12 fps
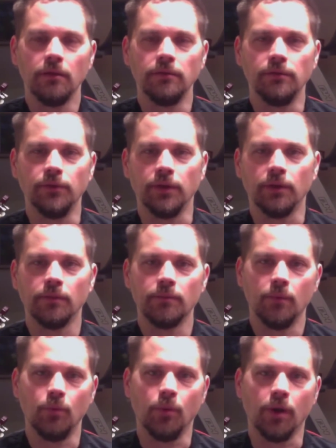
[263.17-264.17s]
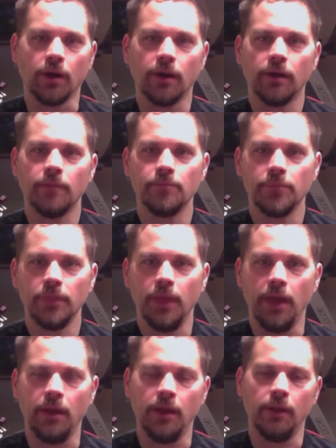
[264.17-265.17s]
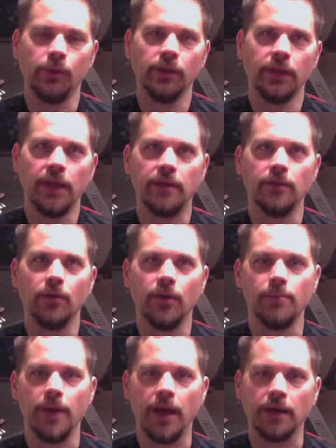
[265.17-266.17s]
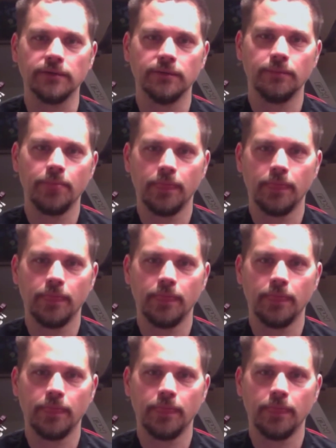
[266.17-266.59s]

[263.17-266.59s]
doing work, and it really had no impact